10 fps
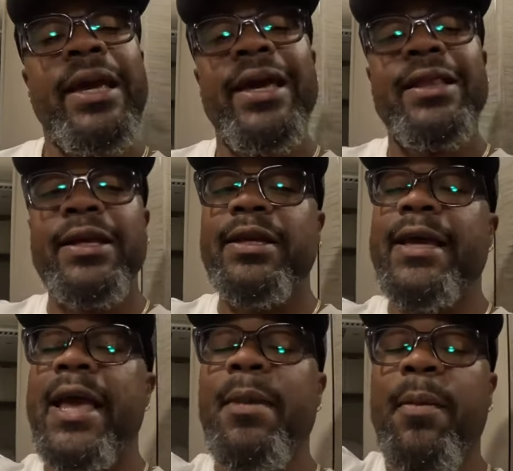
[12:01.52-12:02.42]
and like the
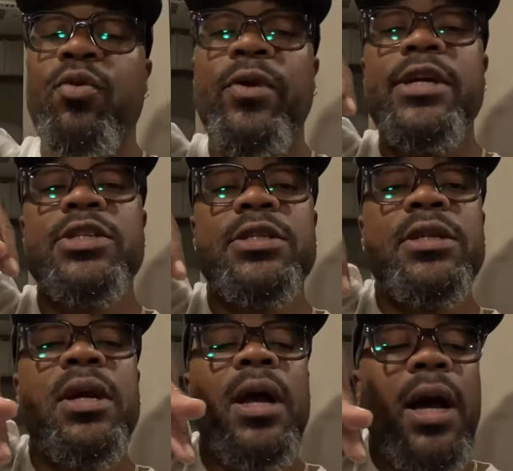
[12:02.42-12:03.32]
game
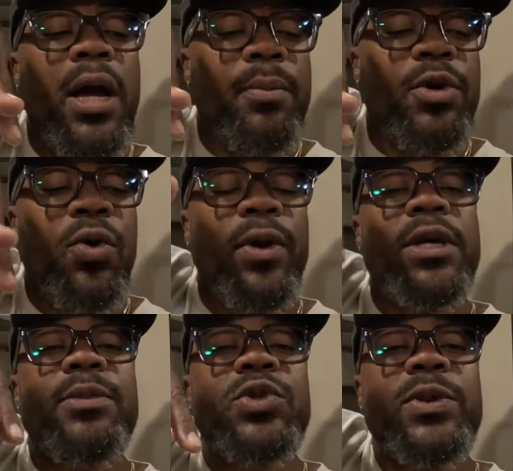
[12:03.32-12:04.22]
operation i'm
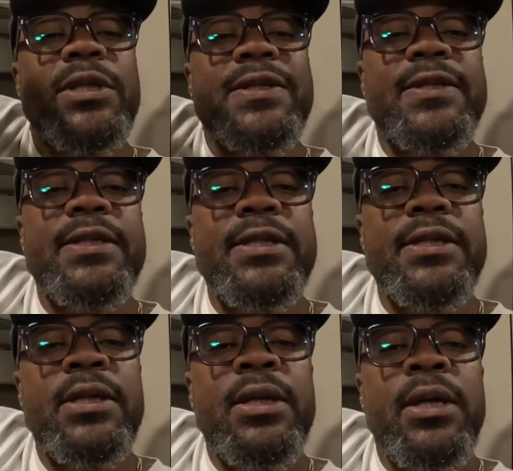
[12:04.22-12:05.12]
going in between the
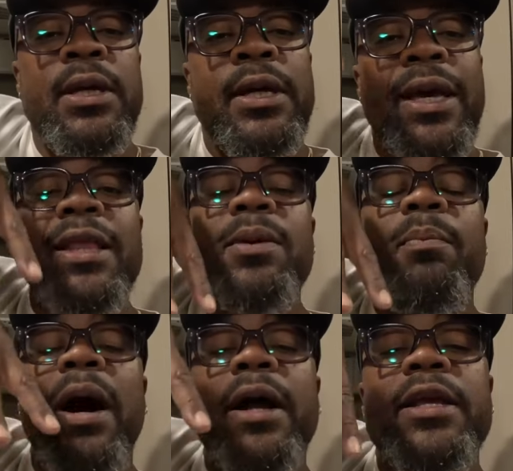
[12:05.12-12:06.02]
seat and the
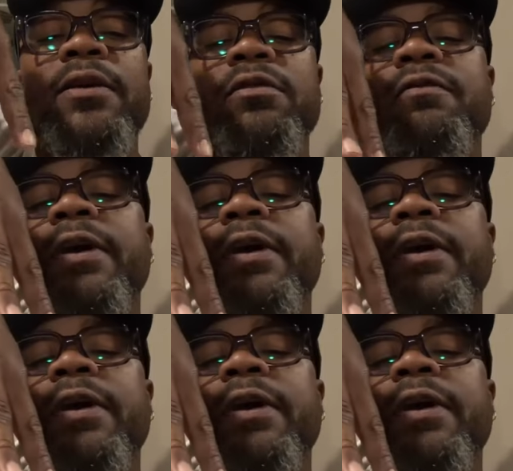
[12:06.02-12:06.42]
body of the